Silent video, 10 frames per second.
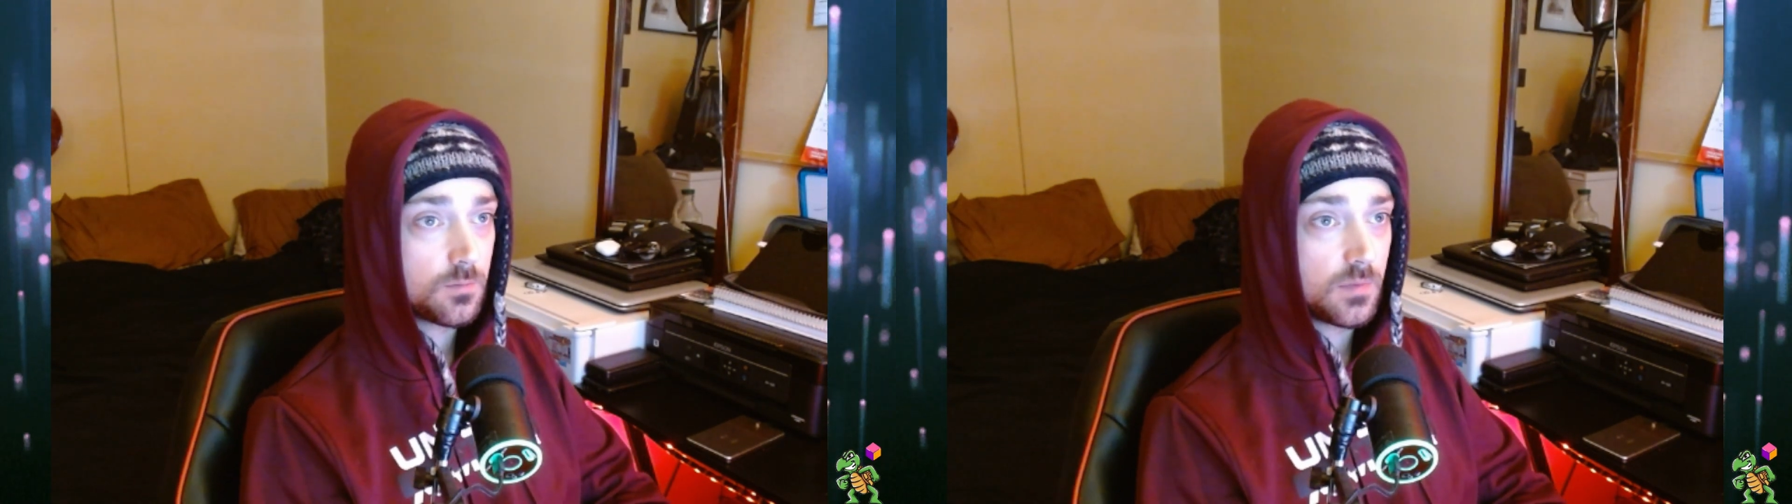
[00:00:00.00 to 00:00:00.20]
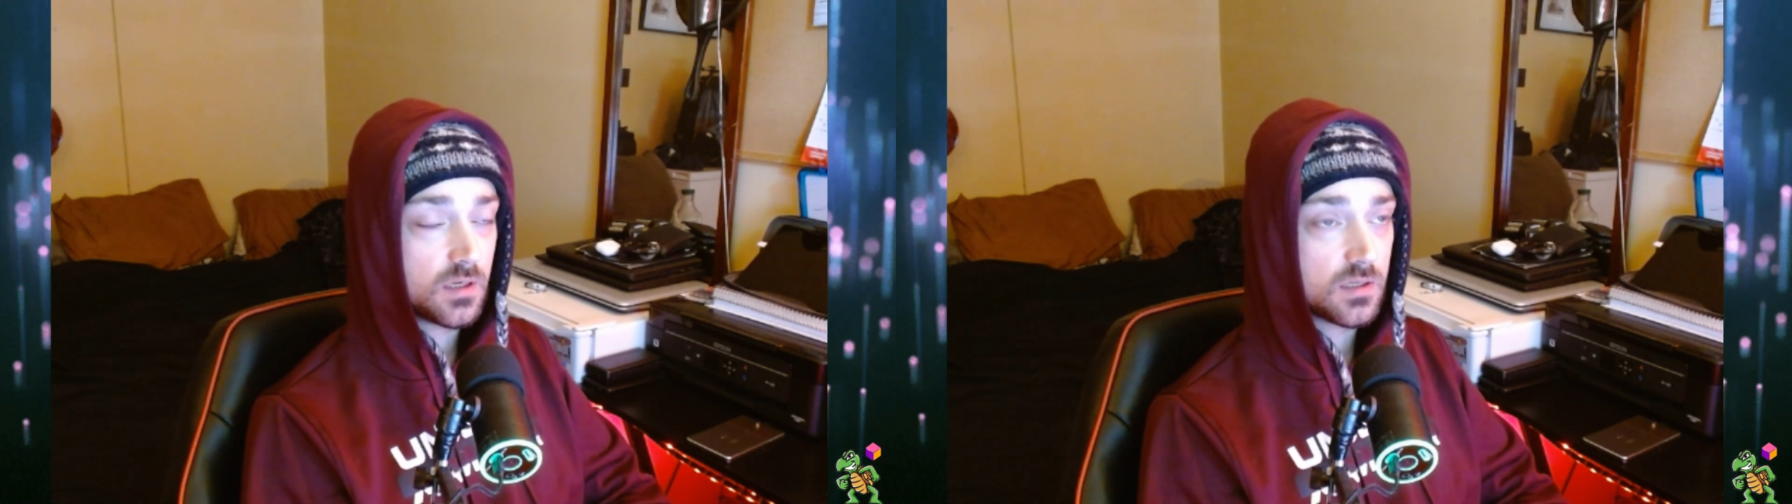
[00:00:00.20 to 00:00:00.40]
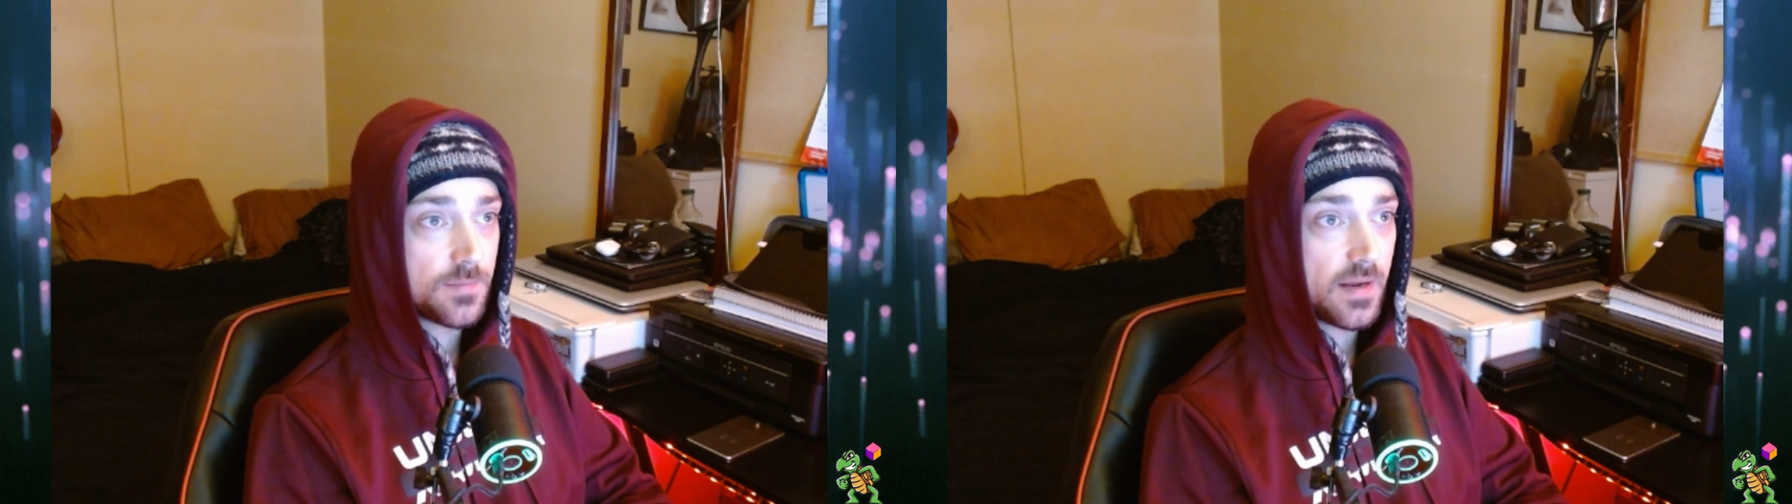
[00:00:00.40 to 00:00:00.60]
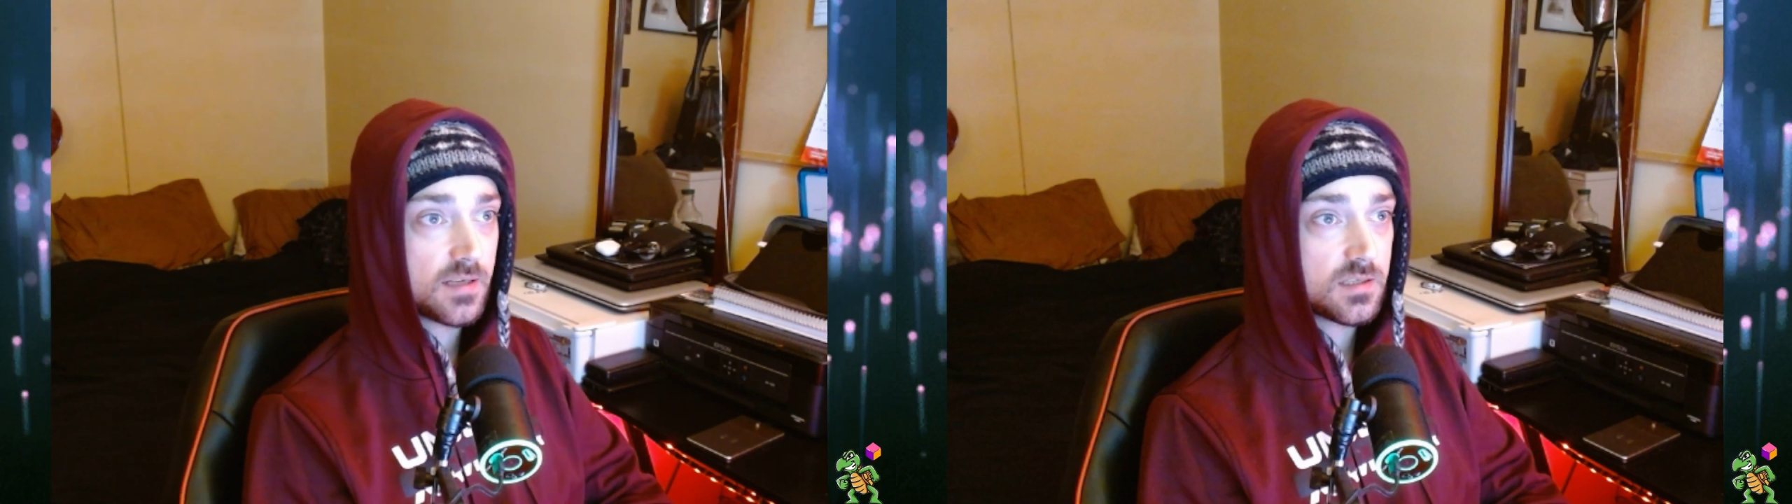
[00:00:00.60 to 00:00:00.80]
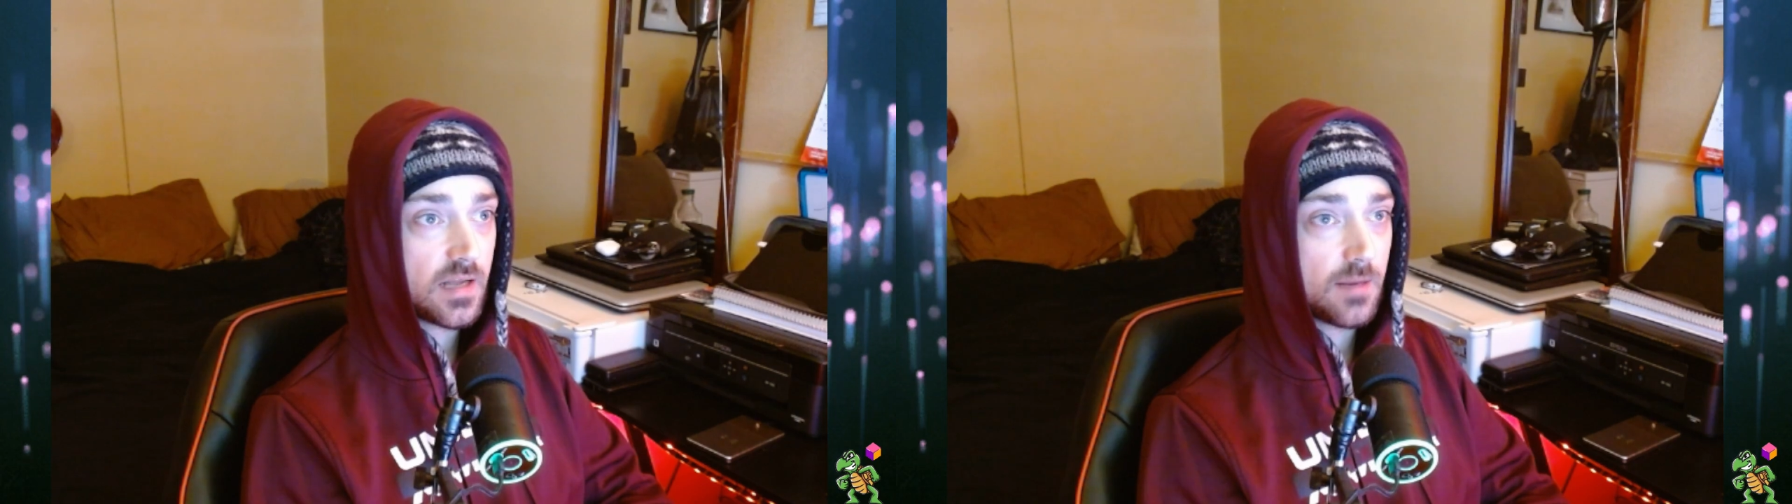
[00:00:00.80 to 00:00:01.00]
because
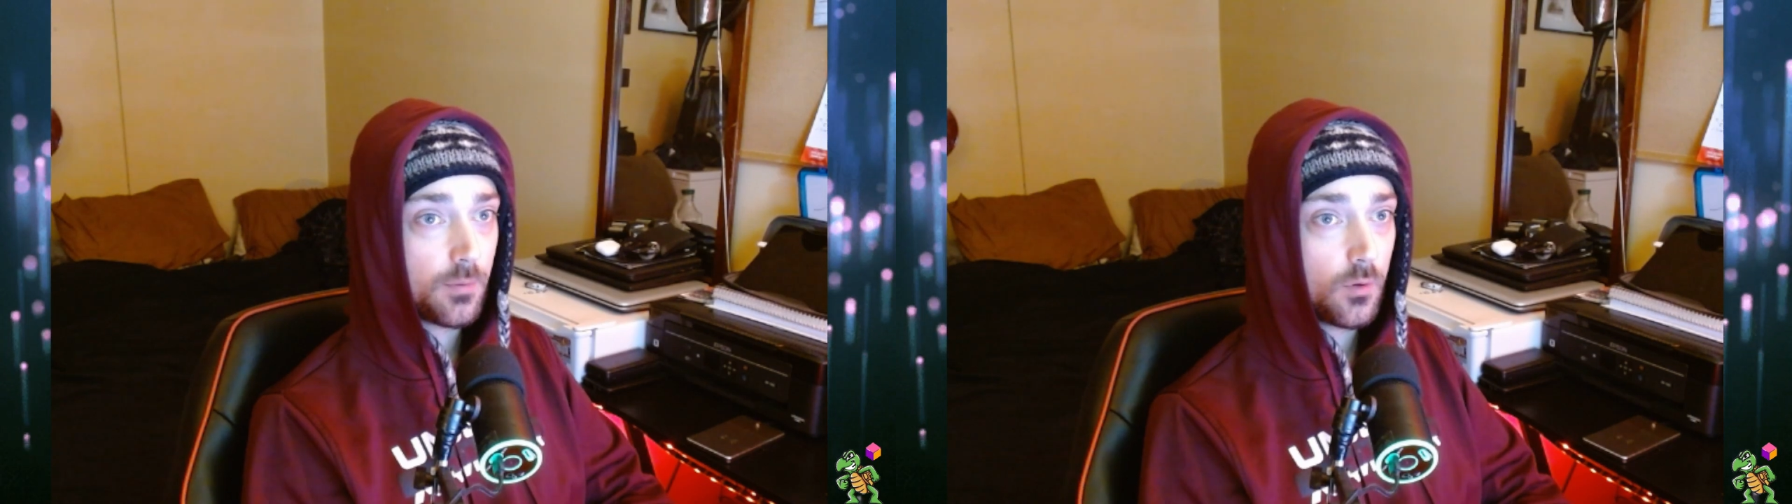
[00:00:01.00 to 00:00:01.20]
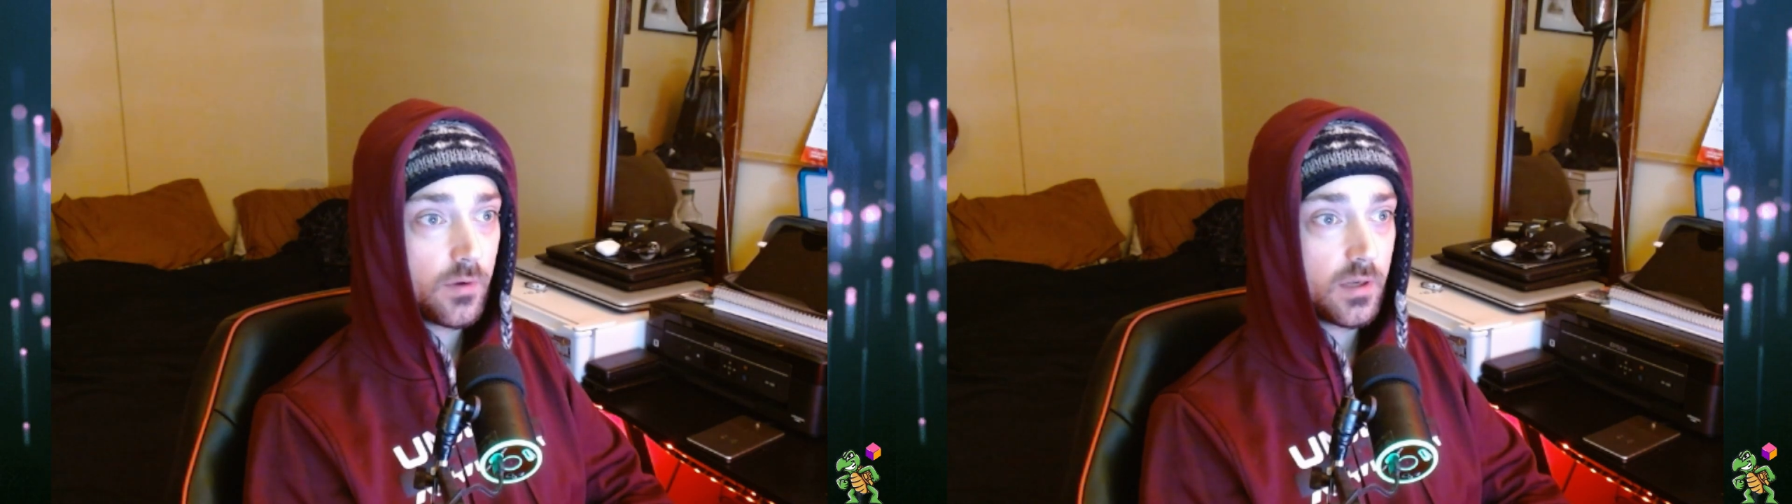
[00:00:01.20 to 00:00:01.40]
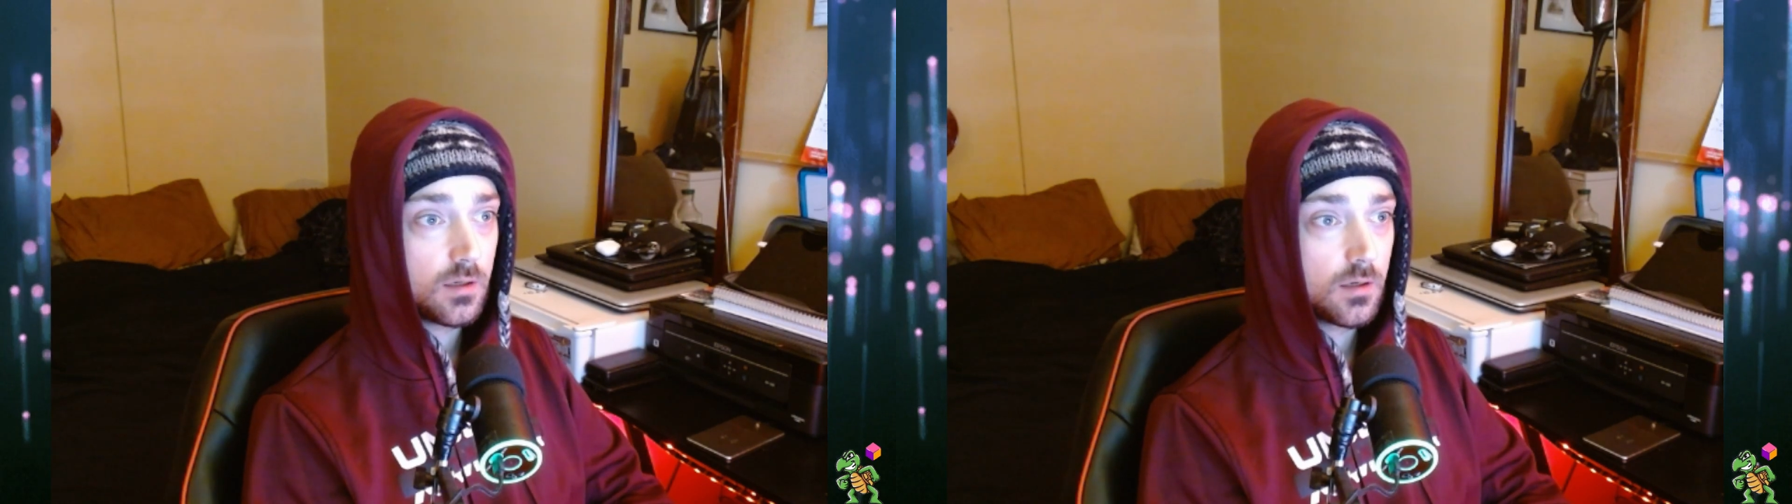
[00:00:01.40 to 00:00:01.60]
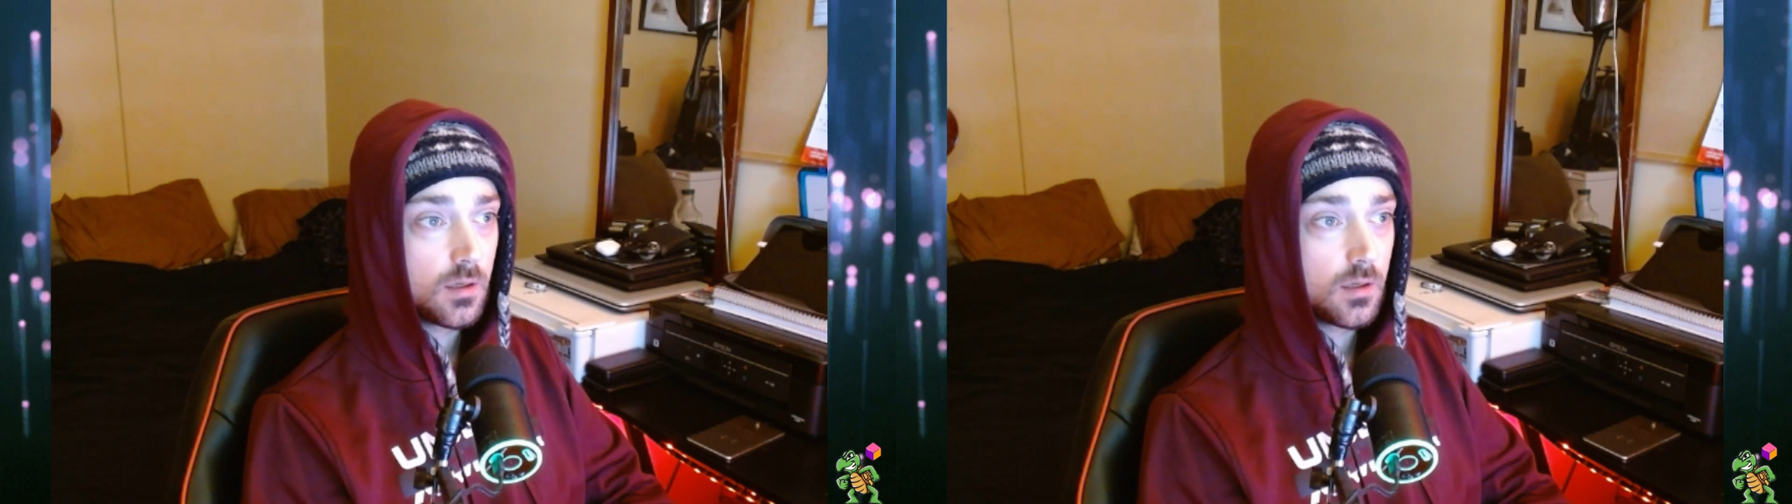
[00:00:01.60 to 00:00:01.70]
past that point,